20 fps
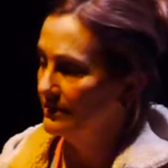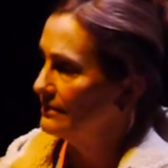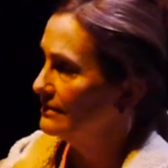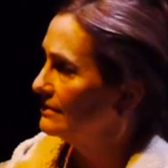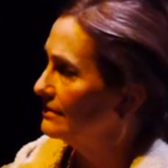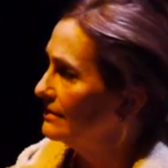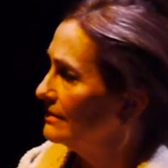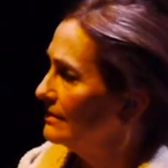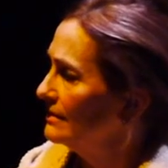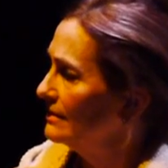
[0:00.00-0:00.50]

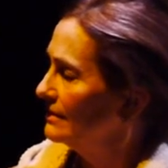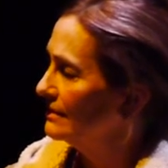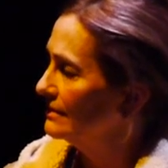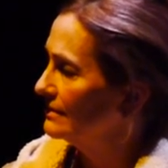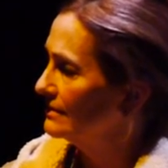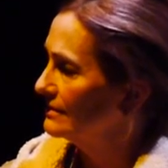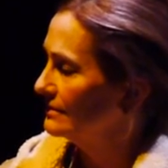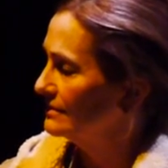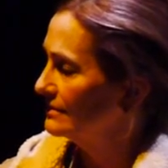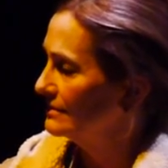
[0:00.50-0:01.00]

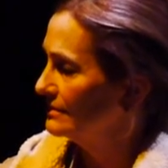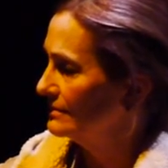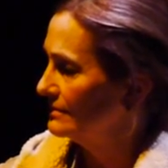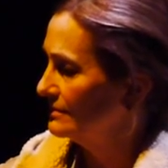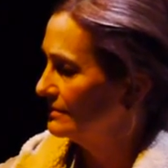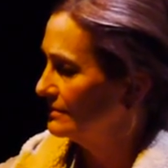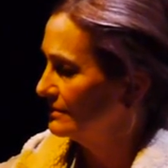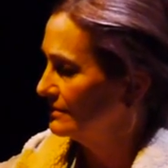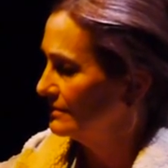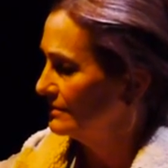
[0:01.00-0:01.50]

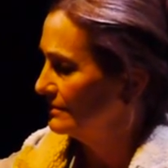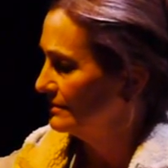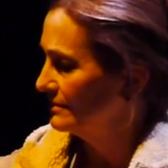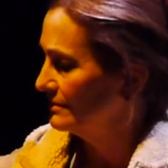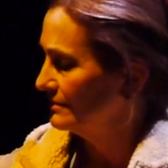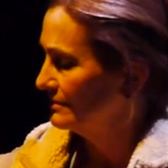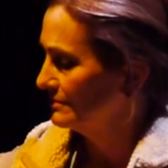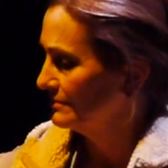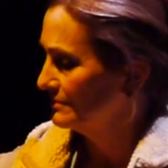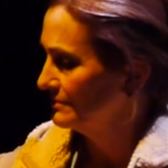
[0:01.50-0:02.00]

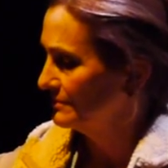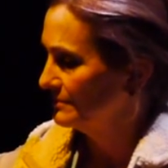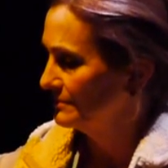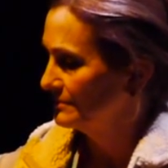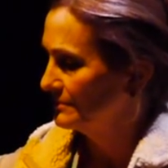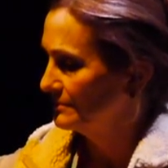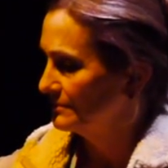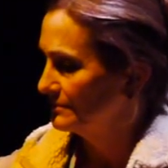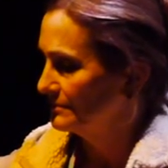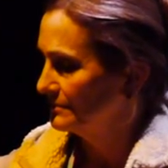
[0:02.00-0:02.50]

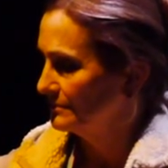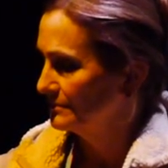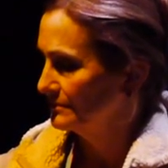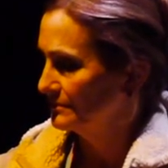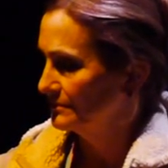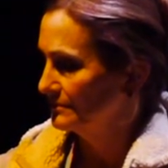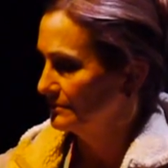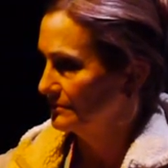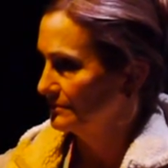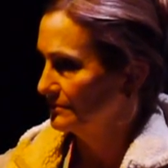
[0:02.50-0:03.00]

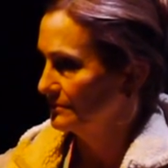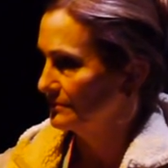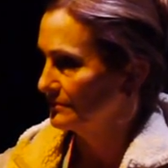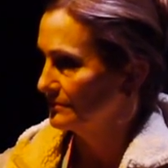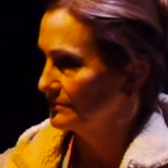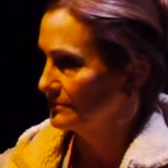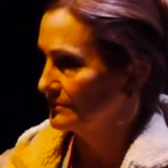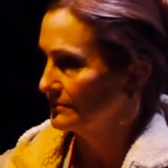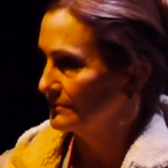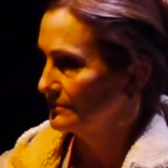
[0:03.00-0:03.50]

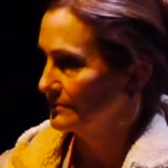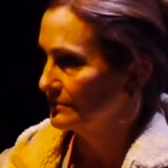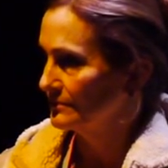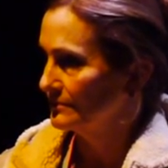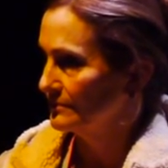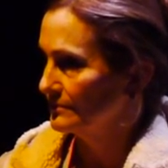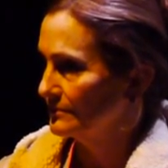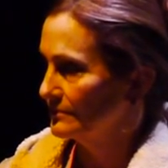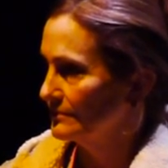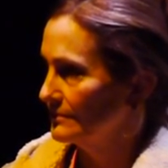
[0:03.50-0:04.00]

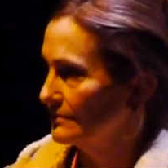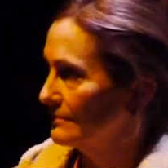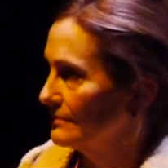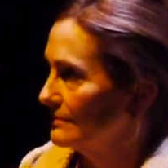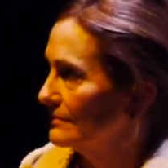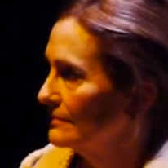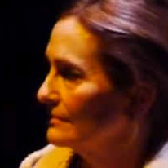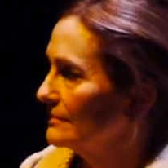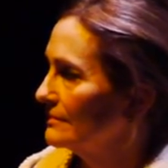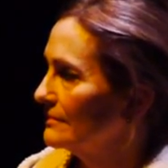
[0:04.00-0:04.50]

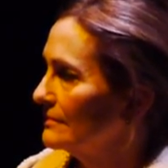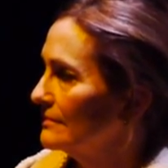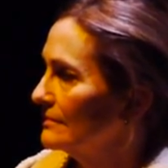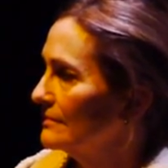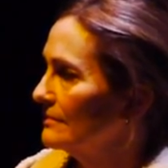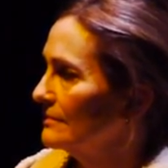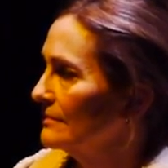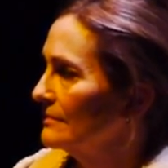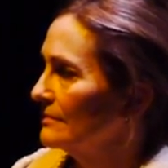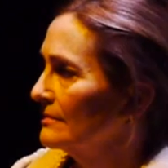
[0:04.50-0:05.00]

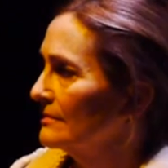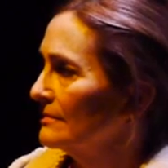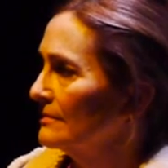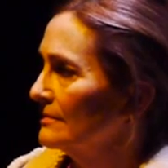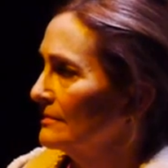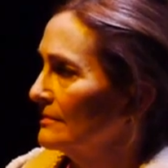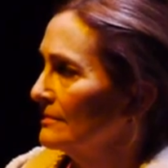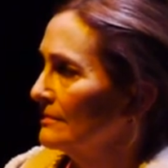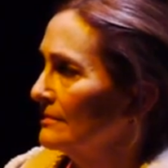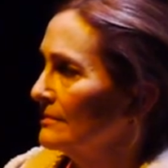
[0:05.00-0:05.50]

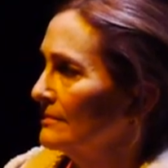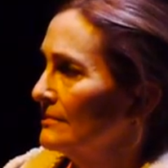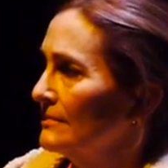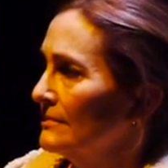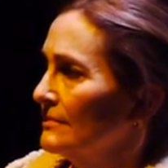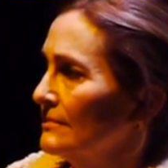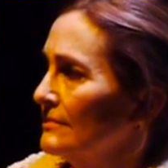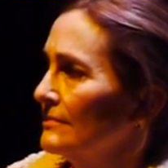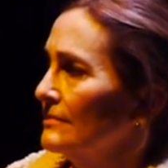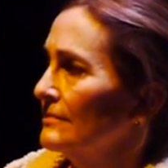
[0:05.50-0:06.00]
(not speaking)